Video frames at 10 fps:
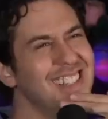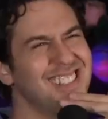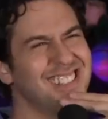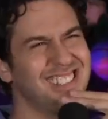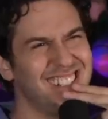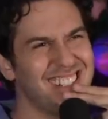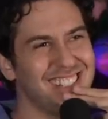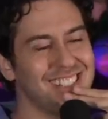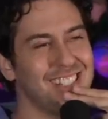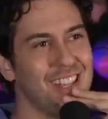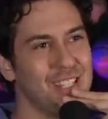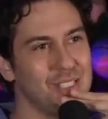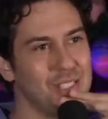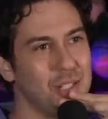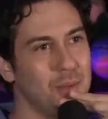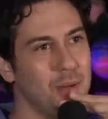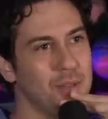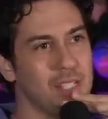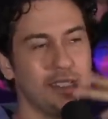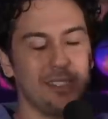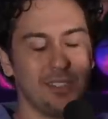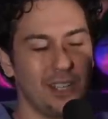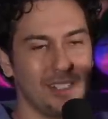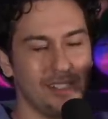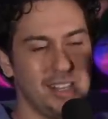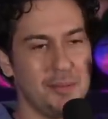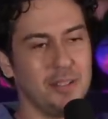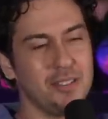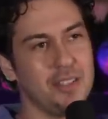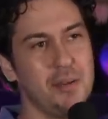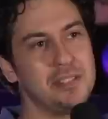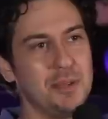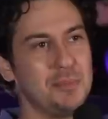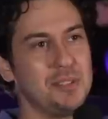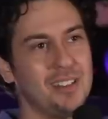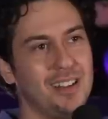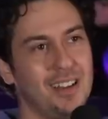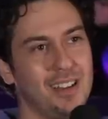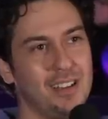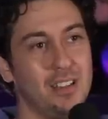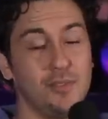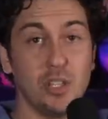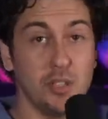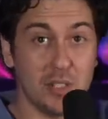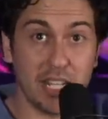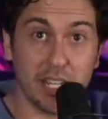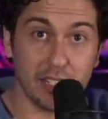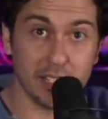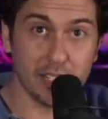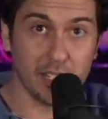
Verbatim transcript: is. It is. Yeah, those little moments. I still talk to Sam all the time. I'll tell him you said hi. Yeah, please. No, you didn't.